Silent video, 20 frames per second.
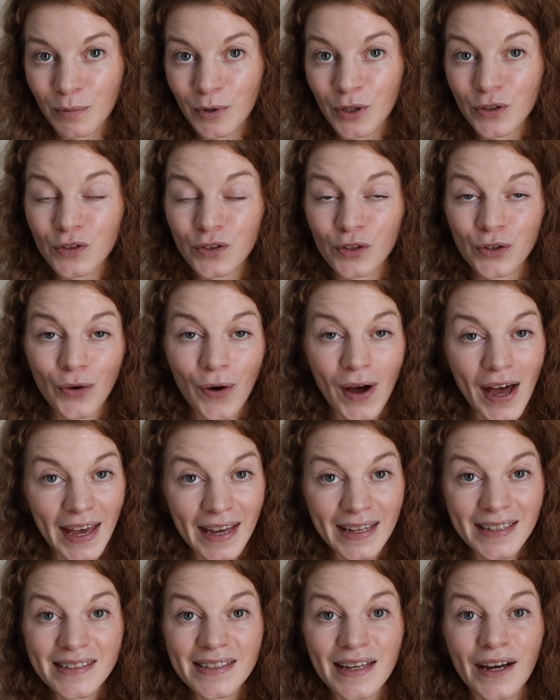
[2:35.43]
but your
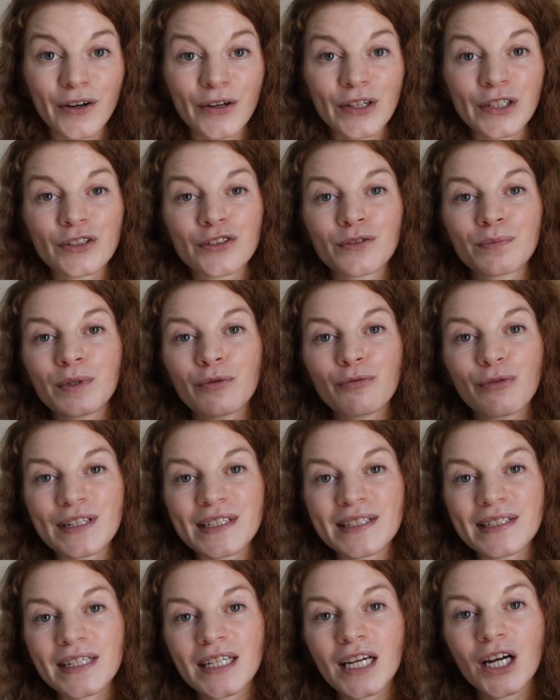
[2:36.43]
hands are going to be
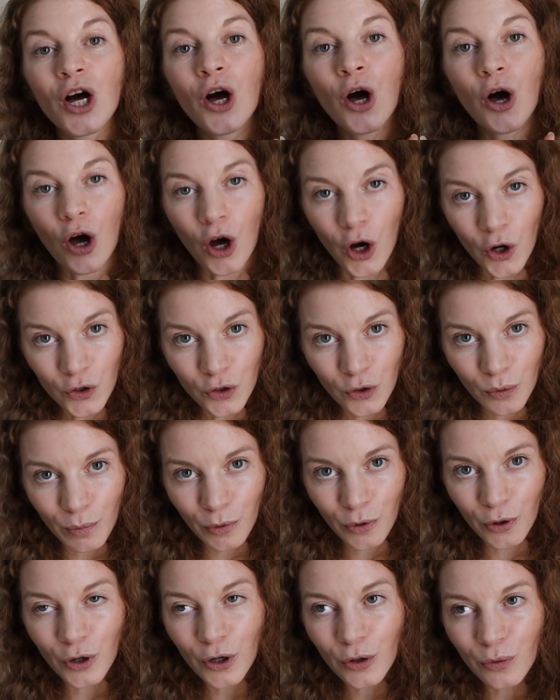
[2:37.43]
resting on the
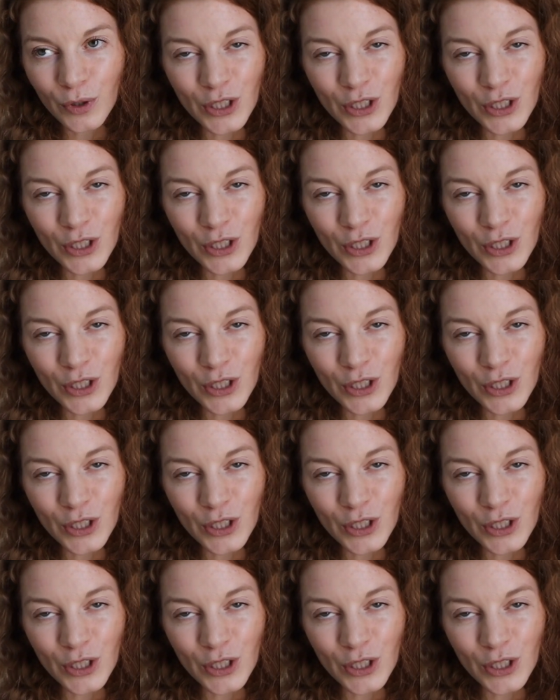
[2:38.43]
ball,